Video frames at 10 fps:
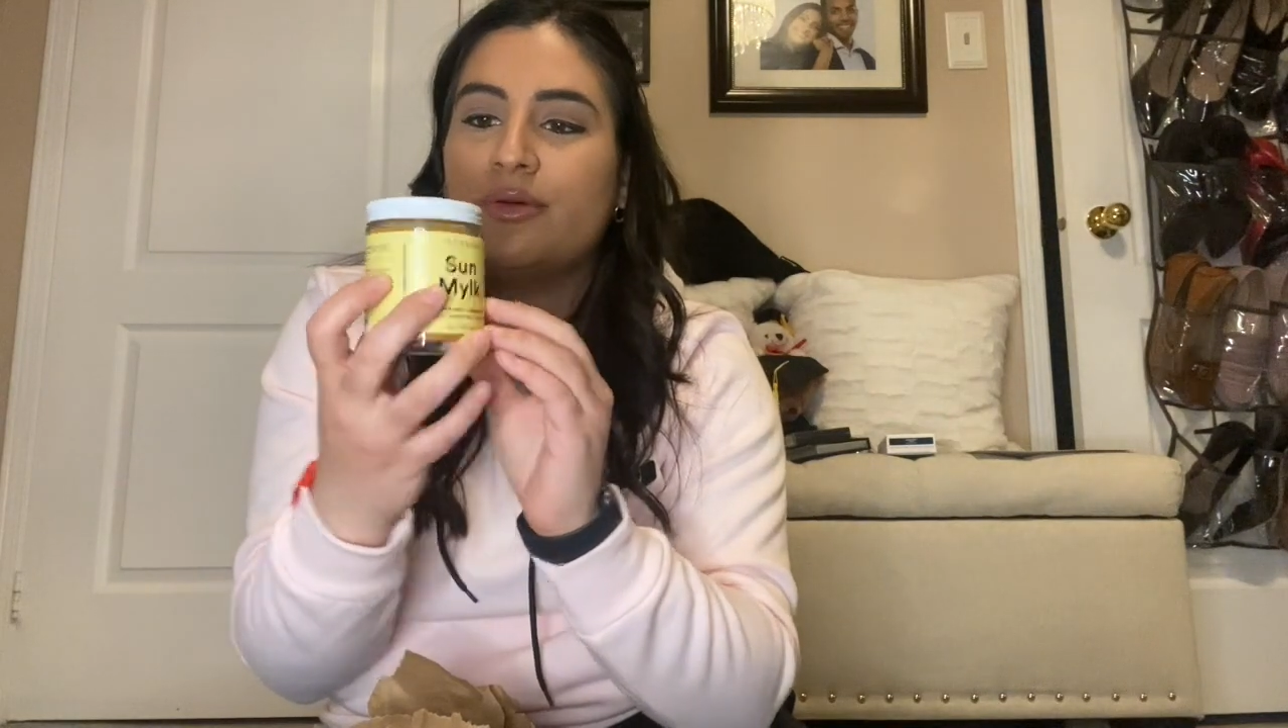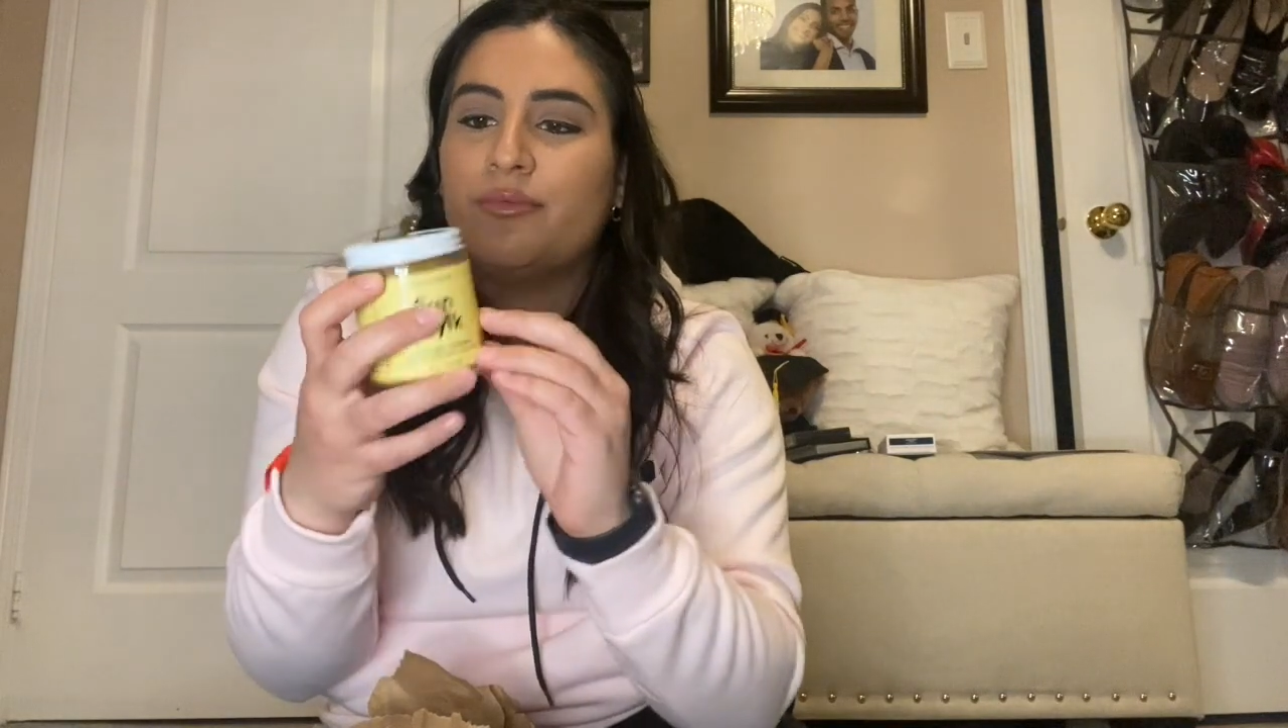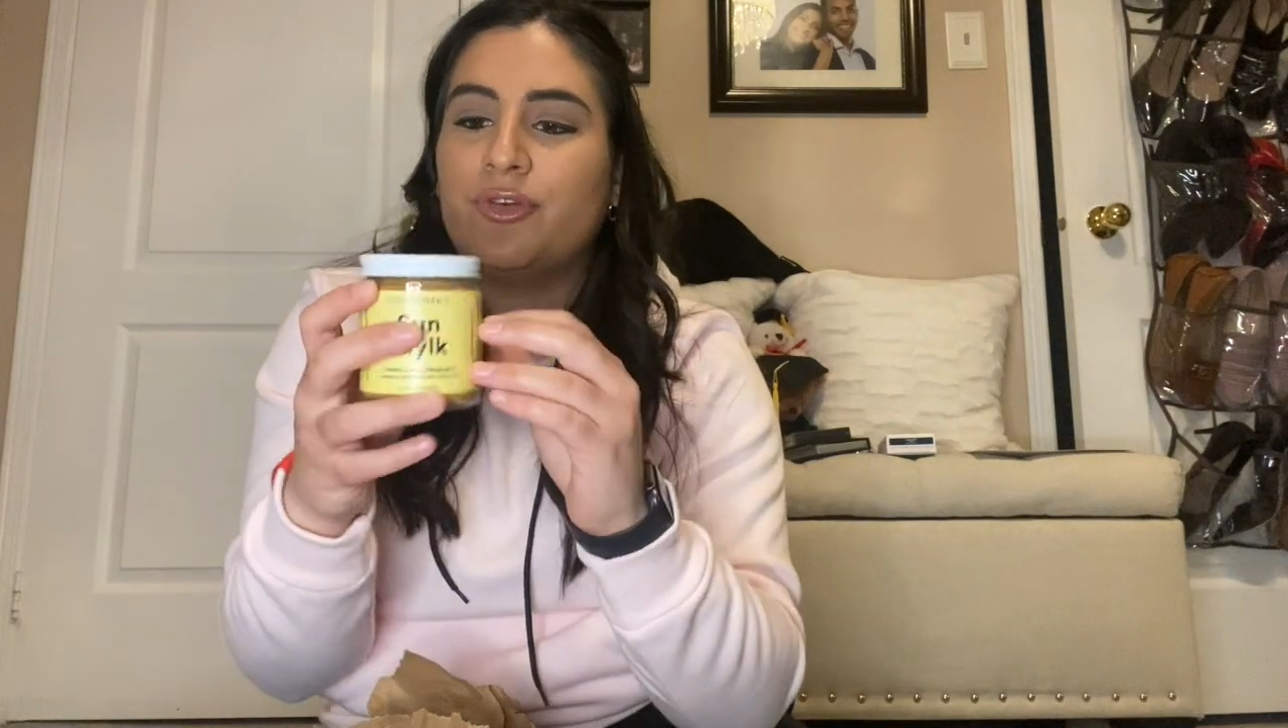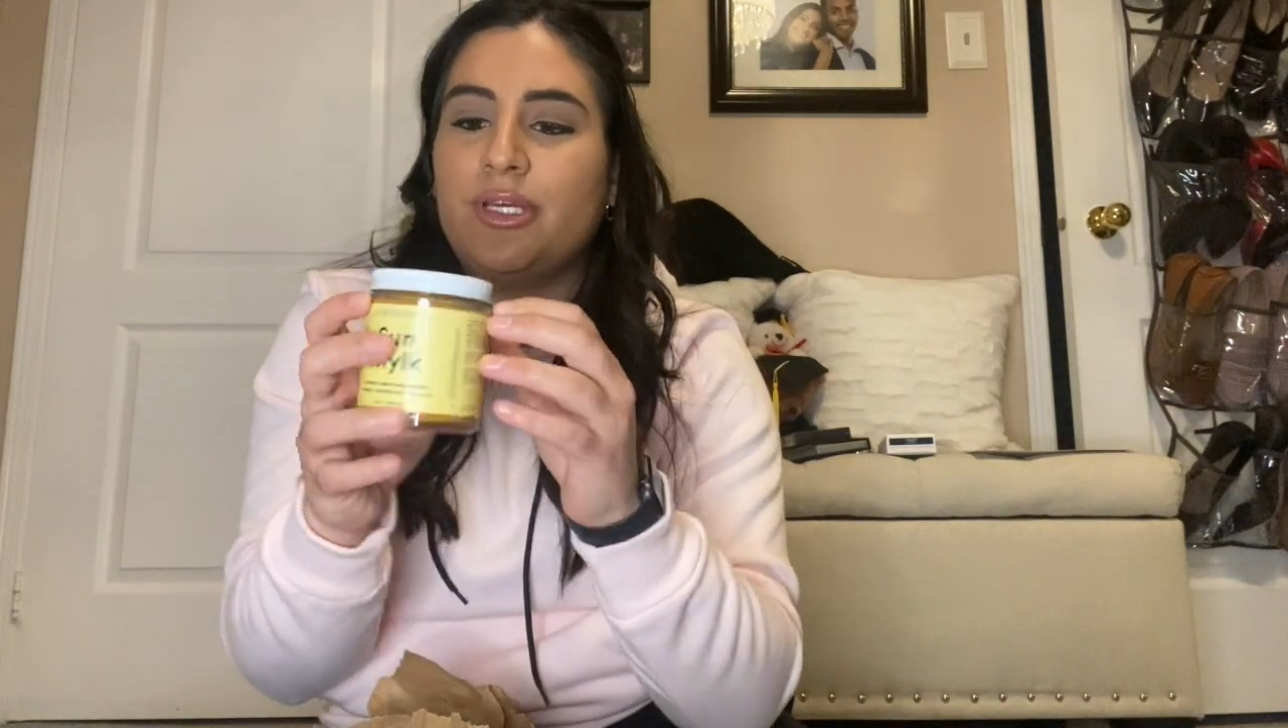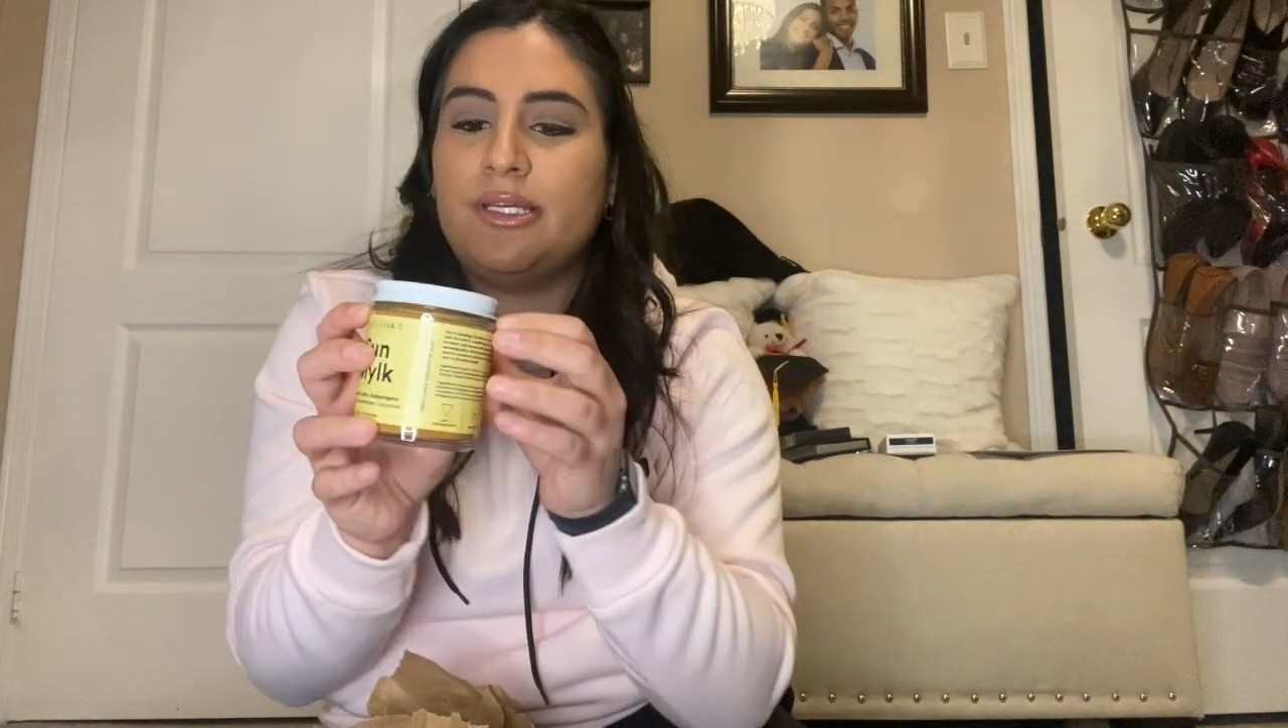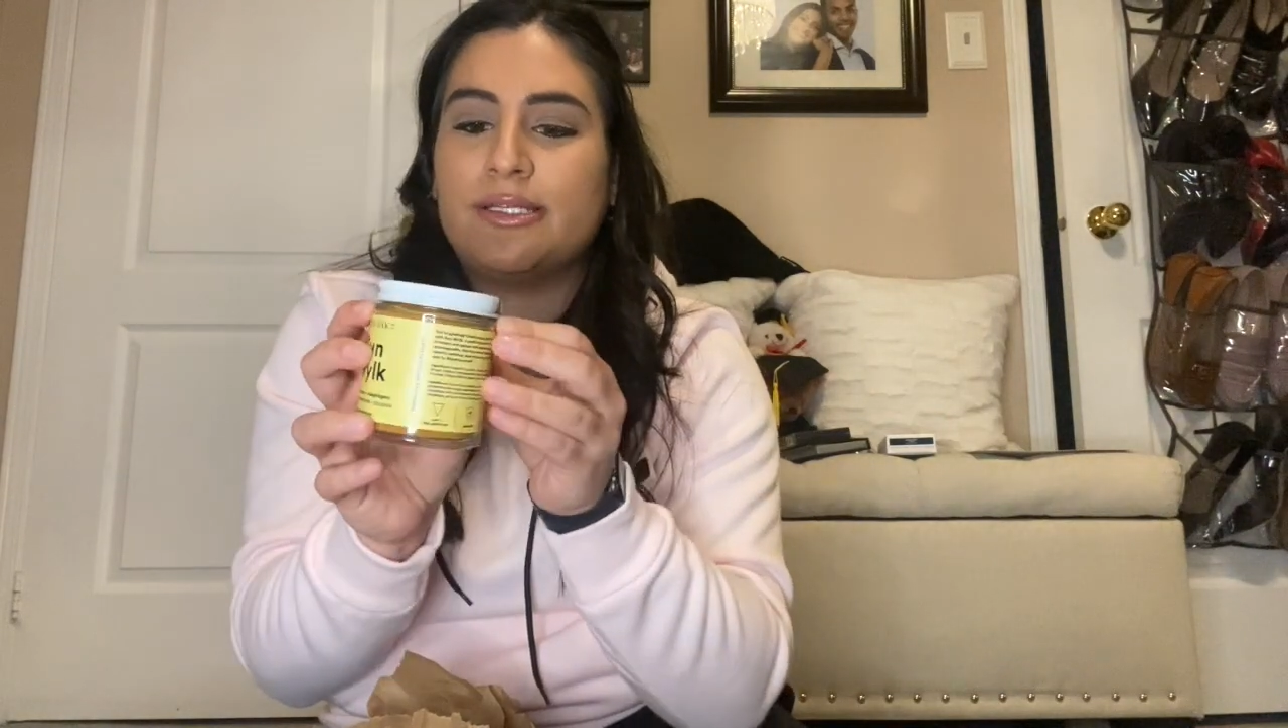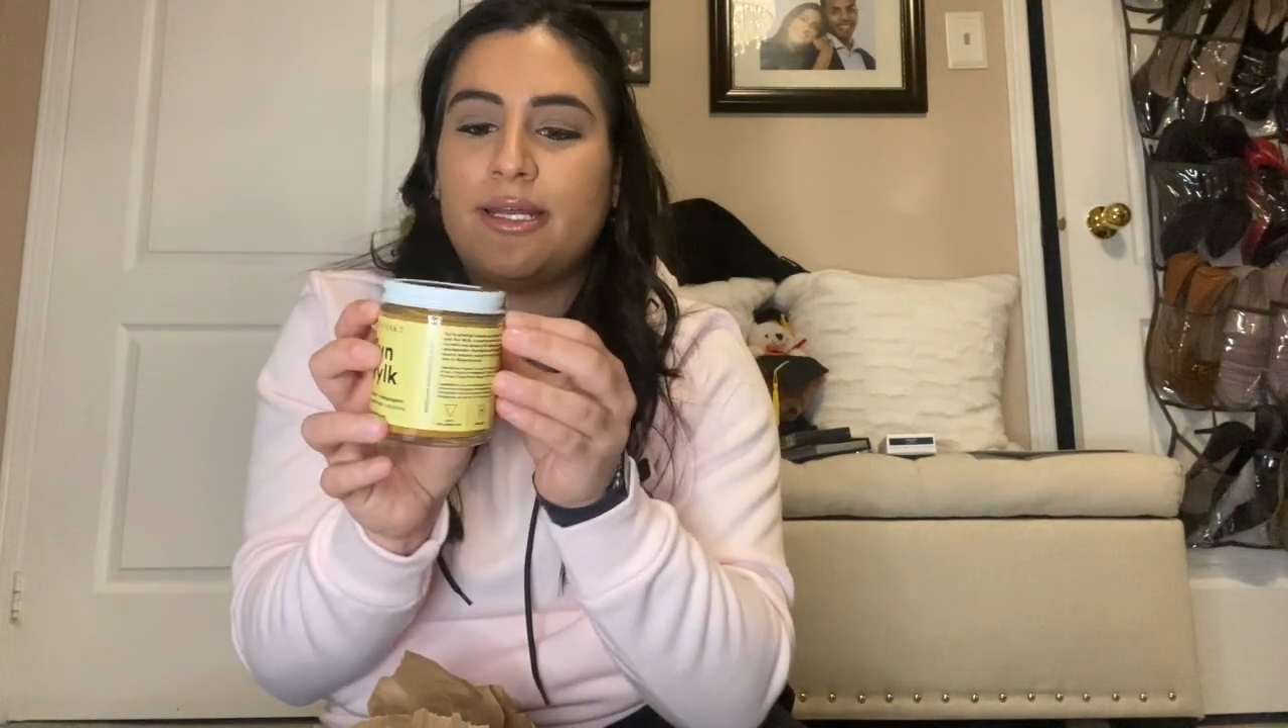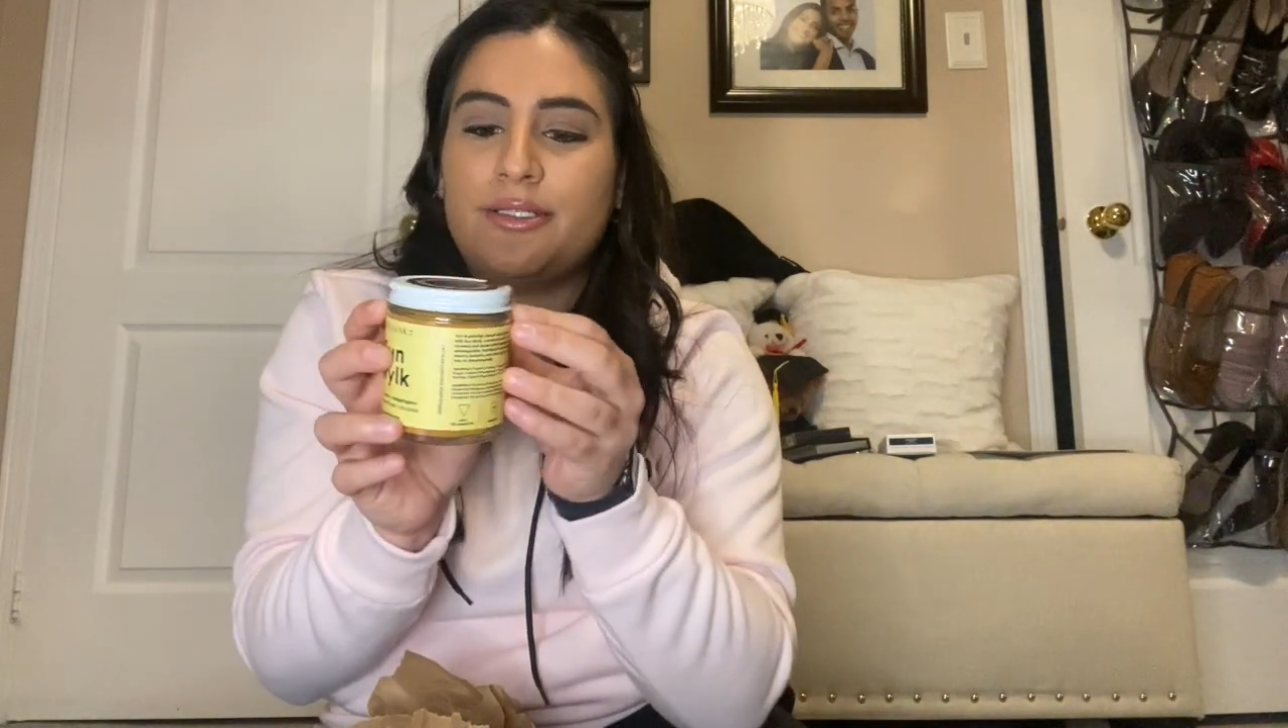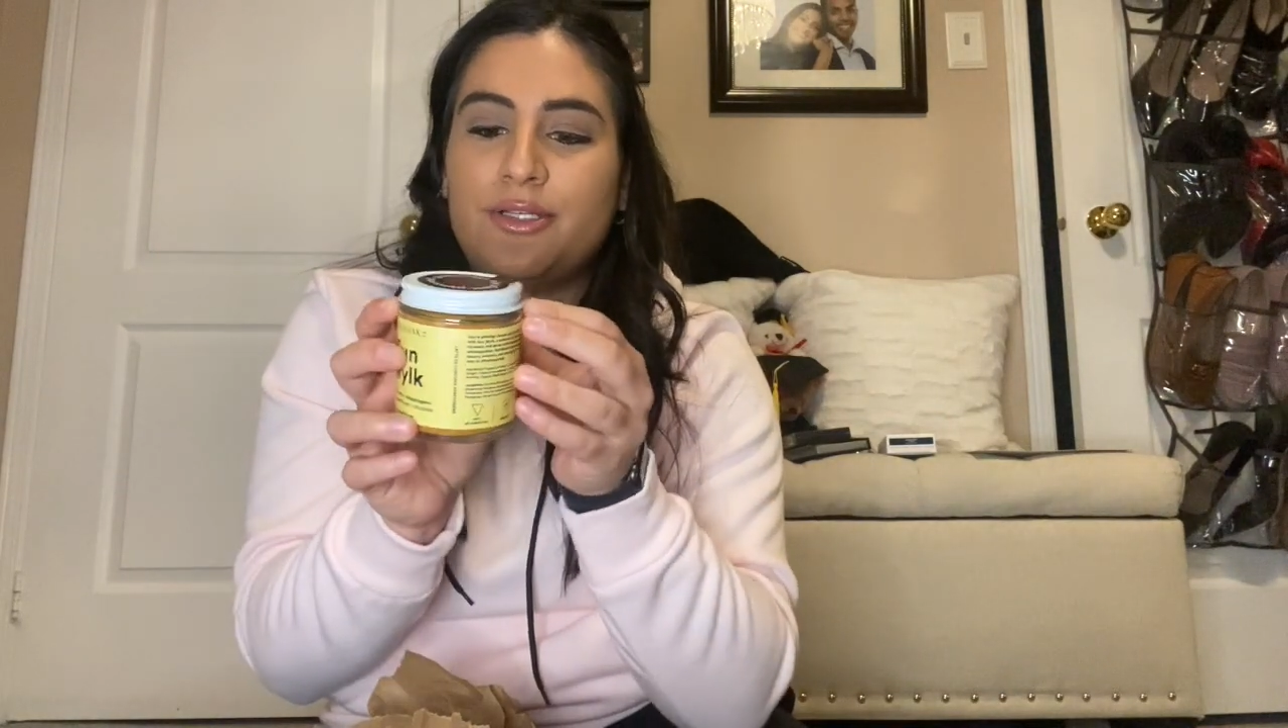So I'm really excited